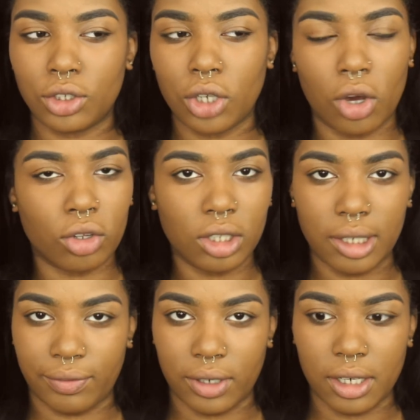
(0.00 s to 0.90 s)
totally
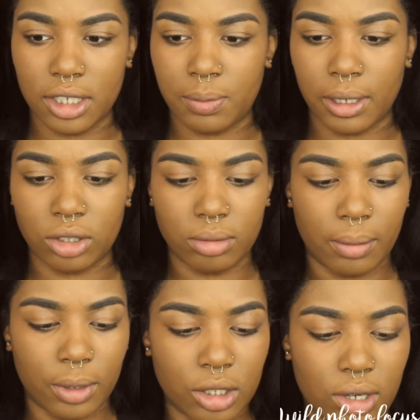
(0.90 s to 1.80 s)
different end of the spectrum.
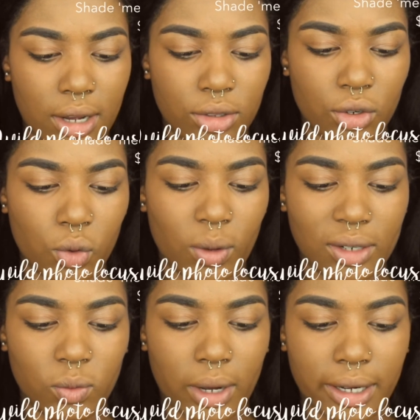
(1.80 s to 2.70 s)
I'm going to try out the new
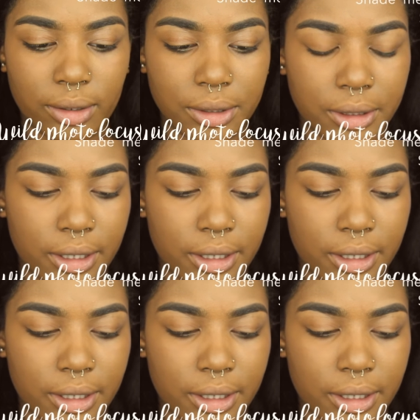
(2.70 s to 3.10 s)
Wet n Wild